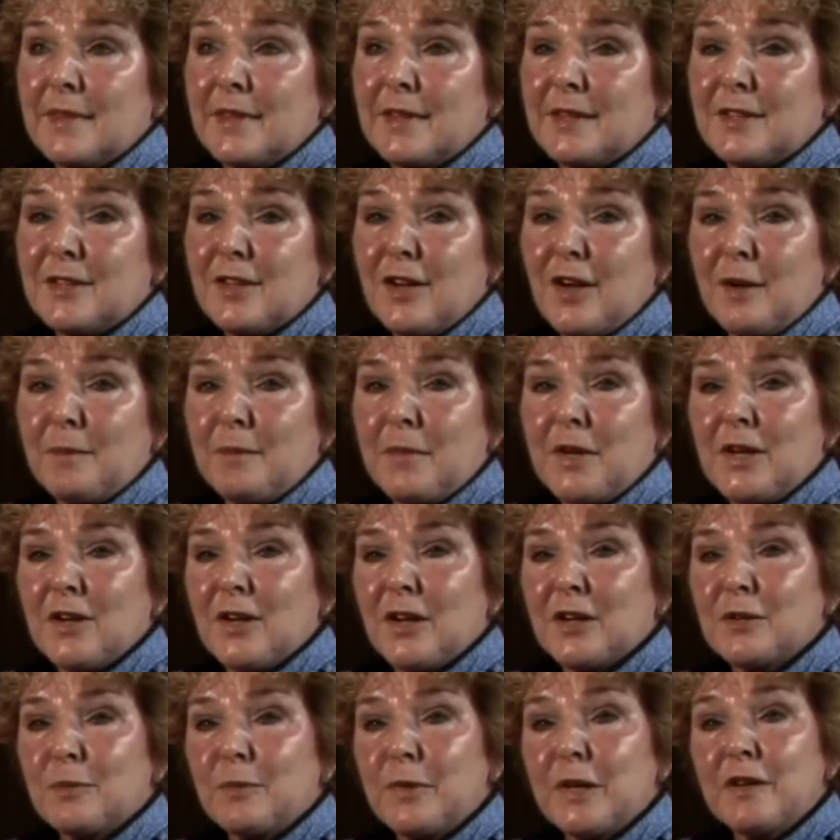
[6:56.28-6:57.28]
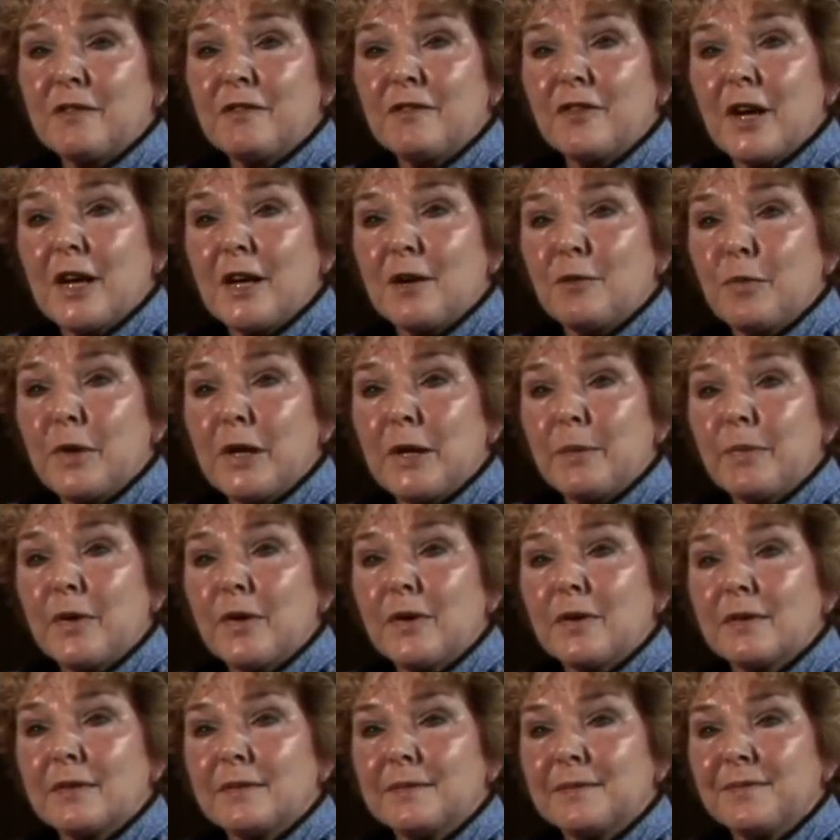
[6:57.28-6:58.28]
taught me not to be afraid of
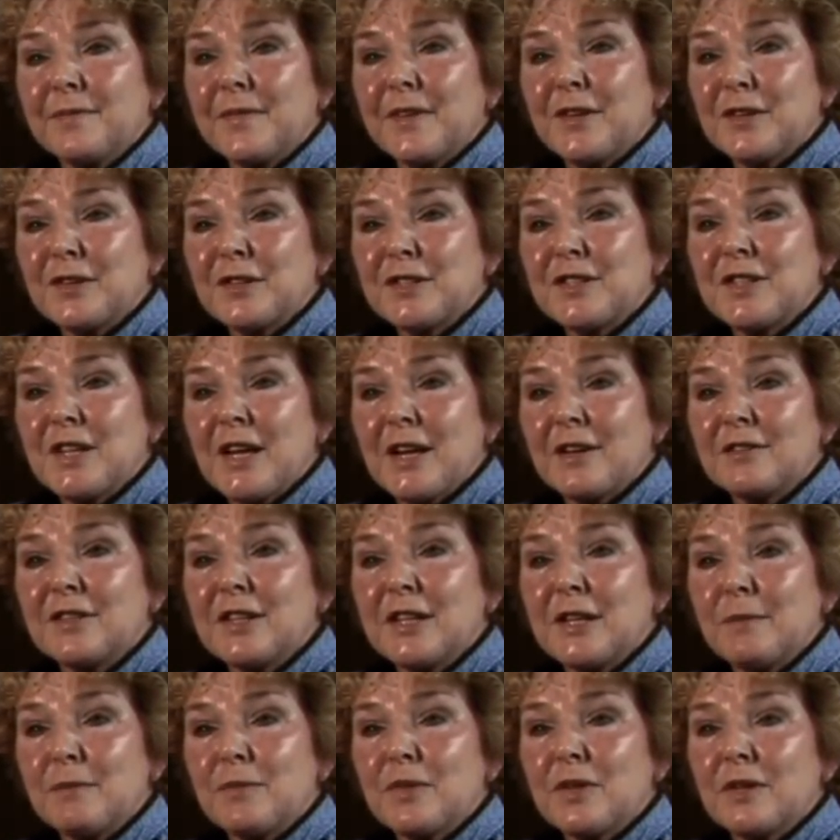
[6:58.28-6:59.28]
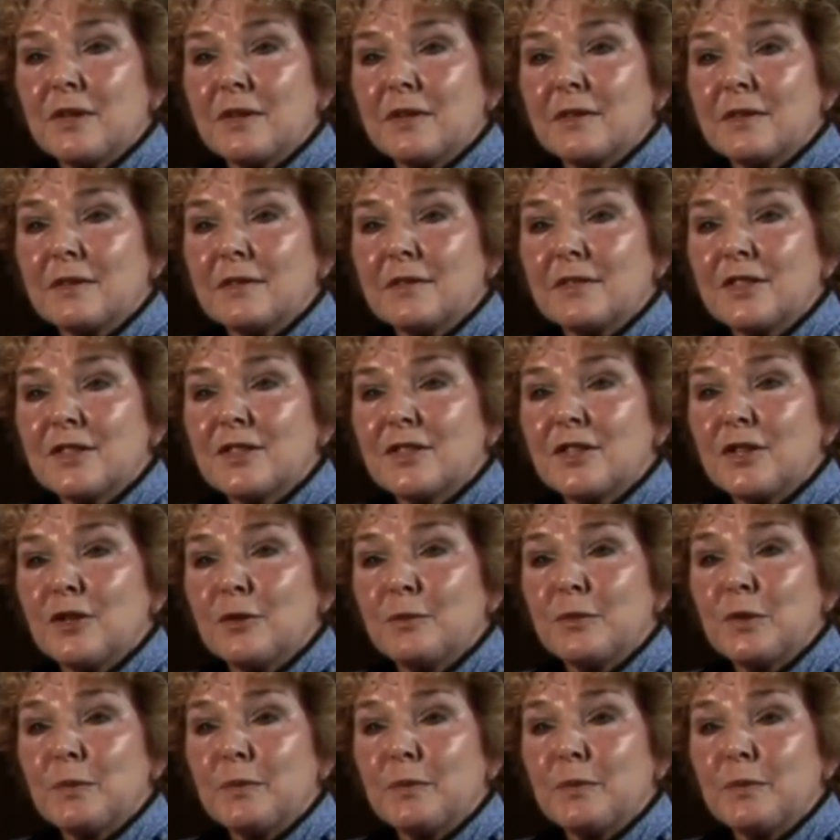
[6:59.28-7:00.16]
people. You know, because down deep, they're just human